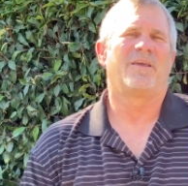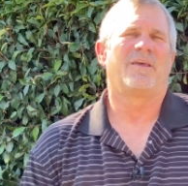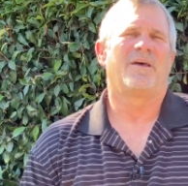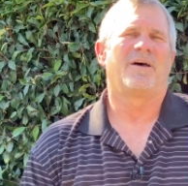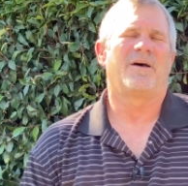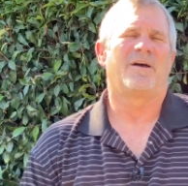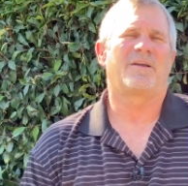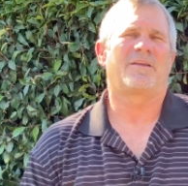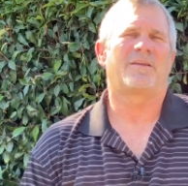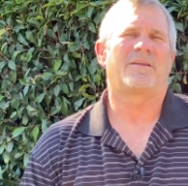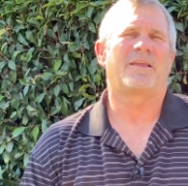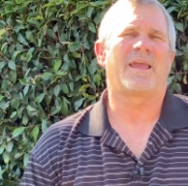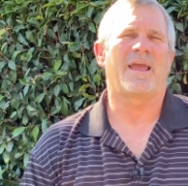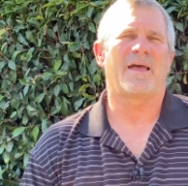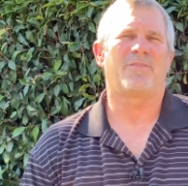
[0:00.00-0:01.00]
uh,
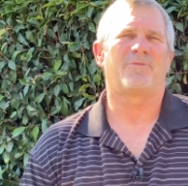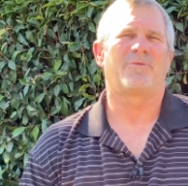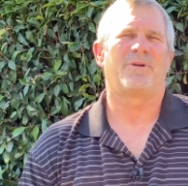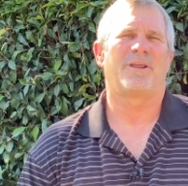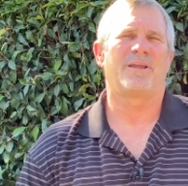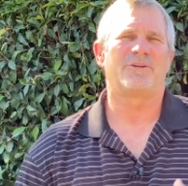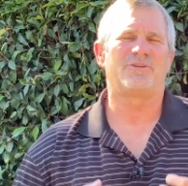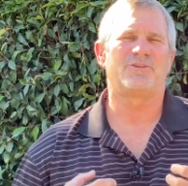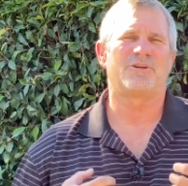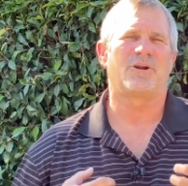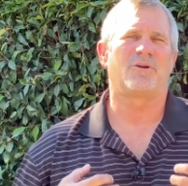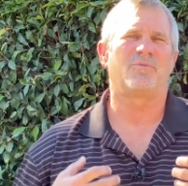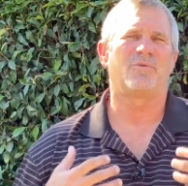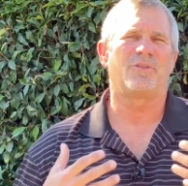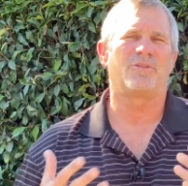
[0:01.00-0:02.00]
Catherine had
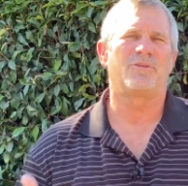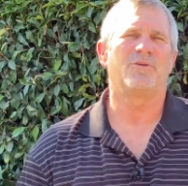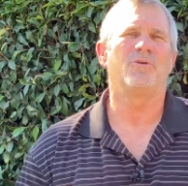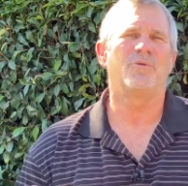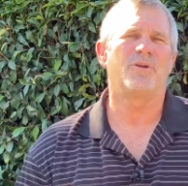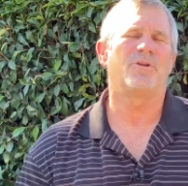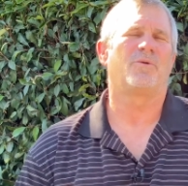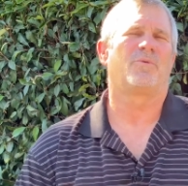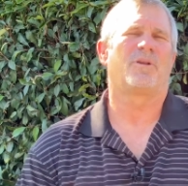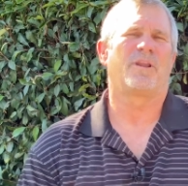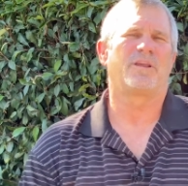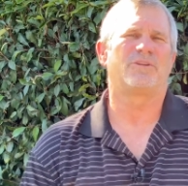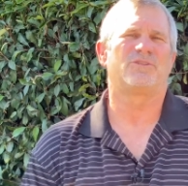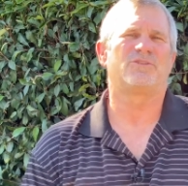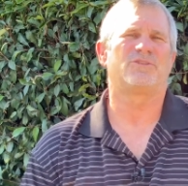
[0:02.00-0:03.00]
shared with you in your
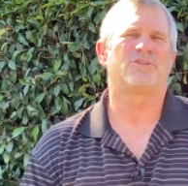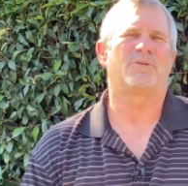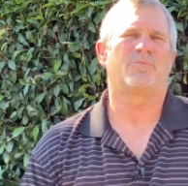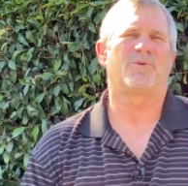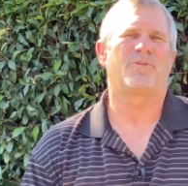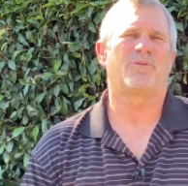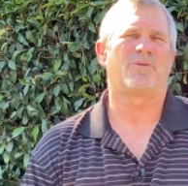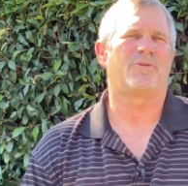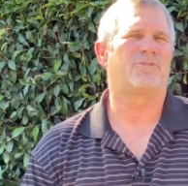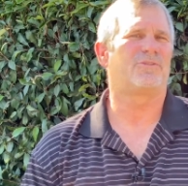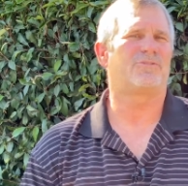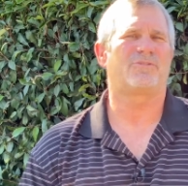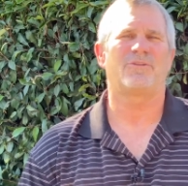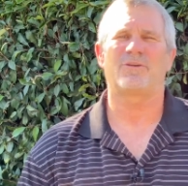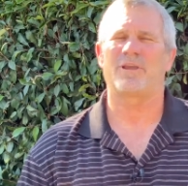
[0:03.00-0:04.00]
relationship with her.
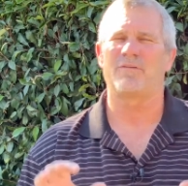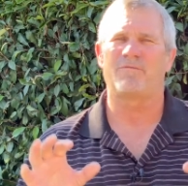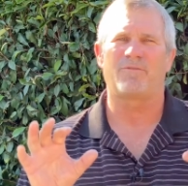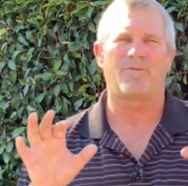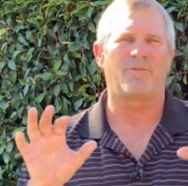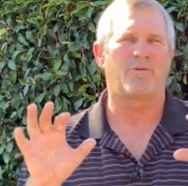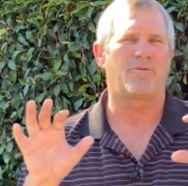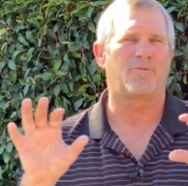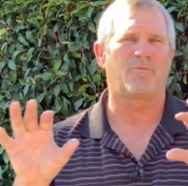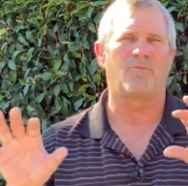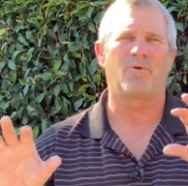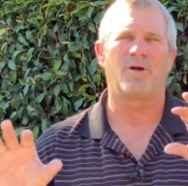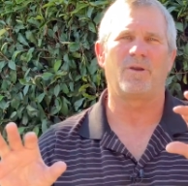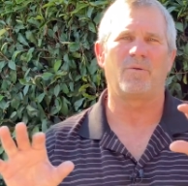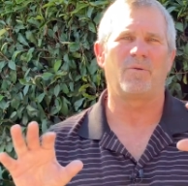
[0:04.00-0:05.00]
Just looking for those
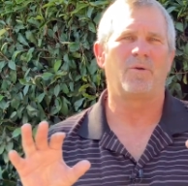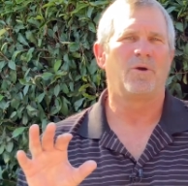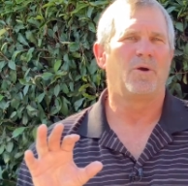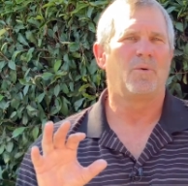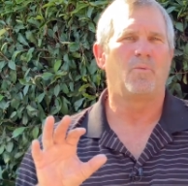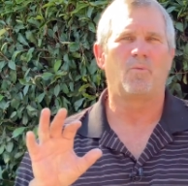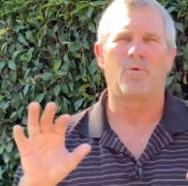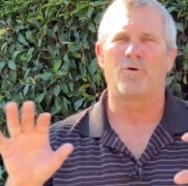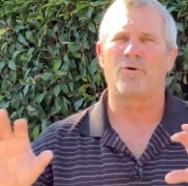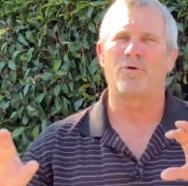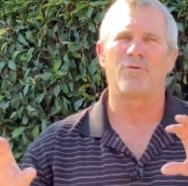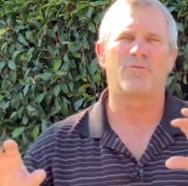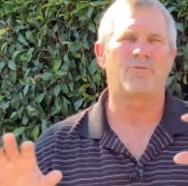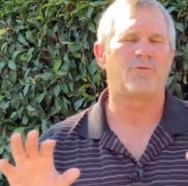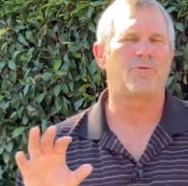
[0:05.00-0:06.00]
one
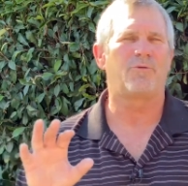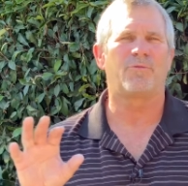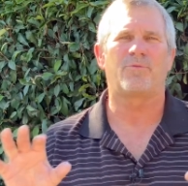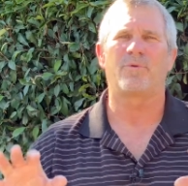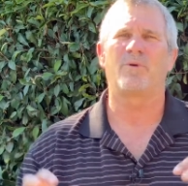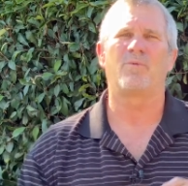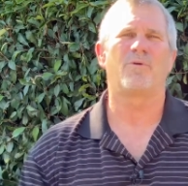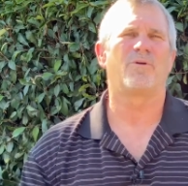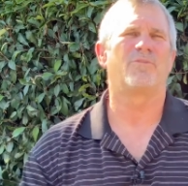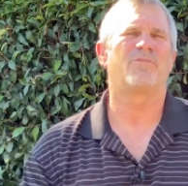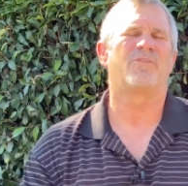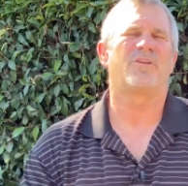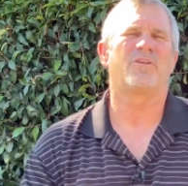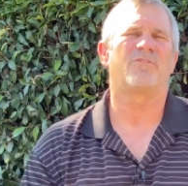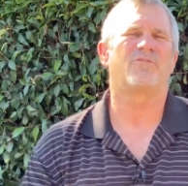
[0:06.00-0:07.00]
words, two or three words
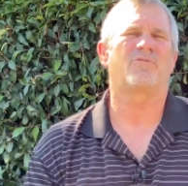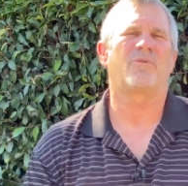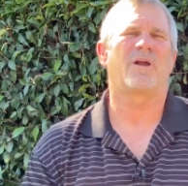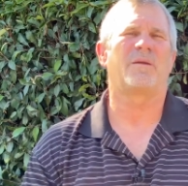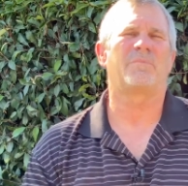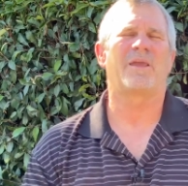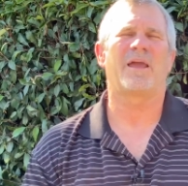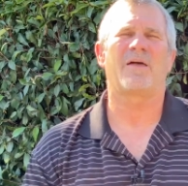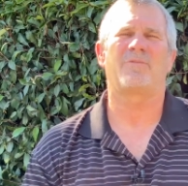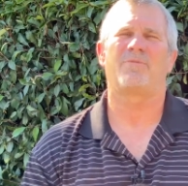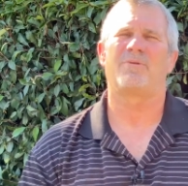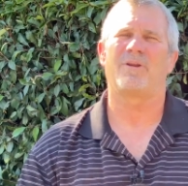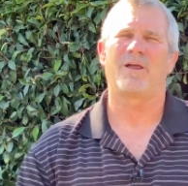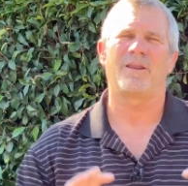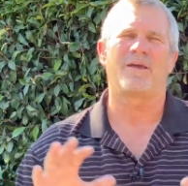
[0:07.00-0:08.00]
that describe
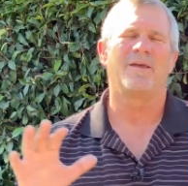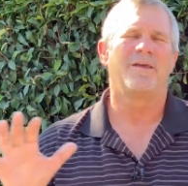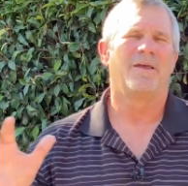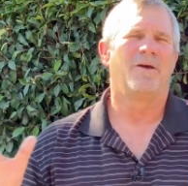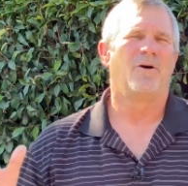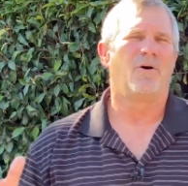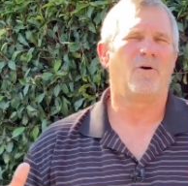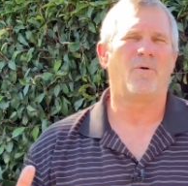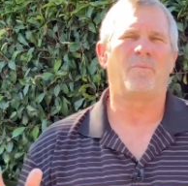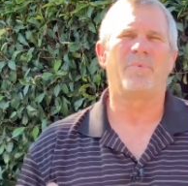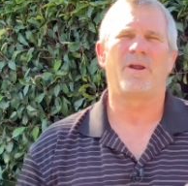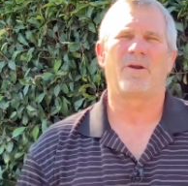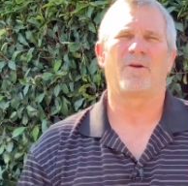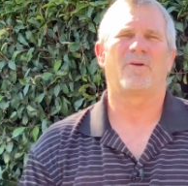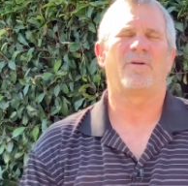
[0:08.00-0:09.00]
Catherine, not a whole
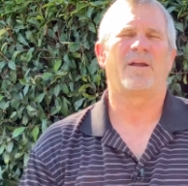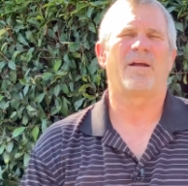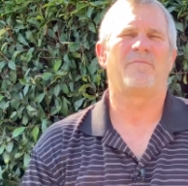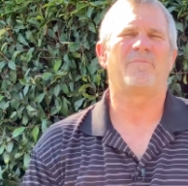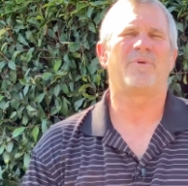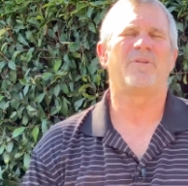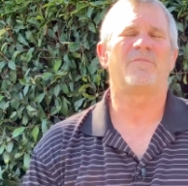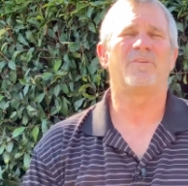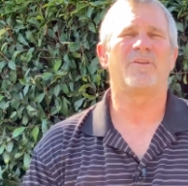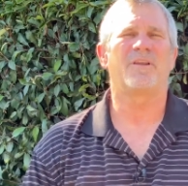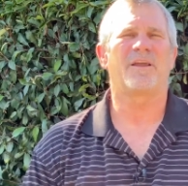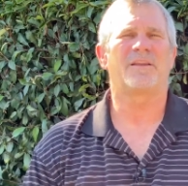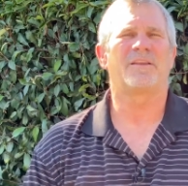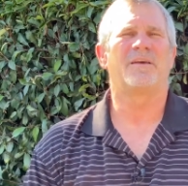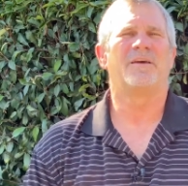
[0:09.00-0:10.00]
paragraph. But if you'd
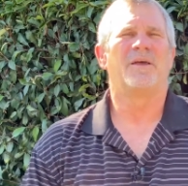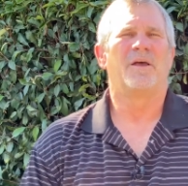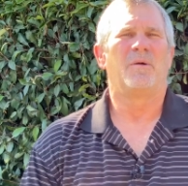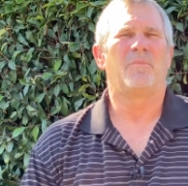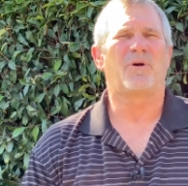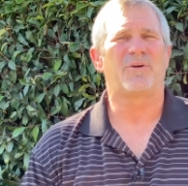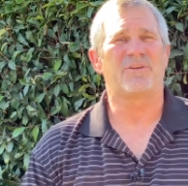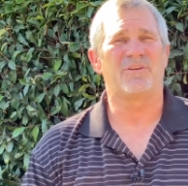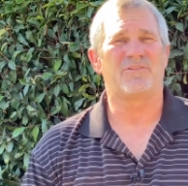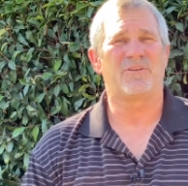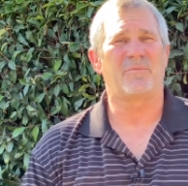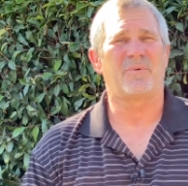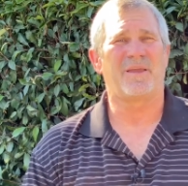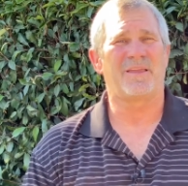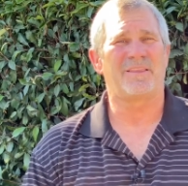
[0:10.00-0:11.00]
like to
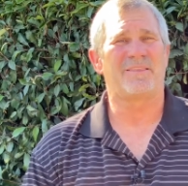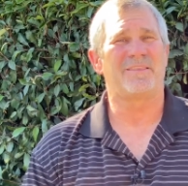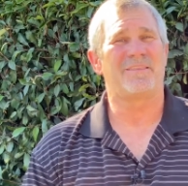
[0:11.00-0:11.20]
participate in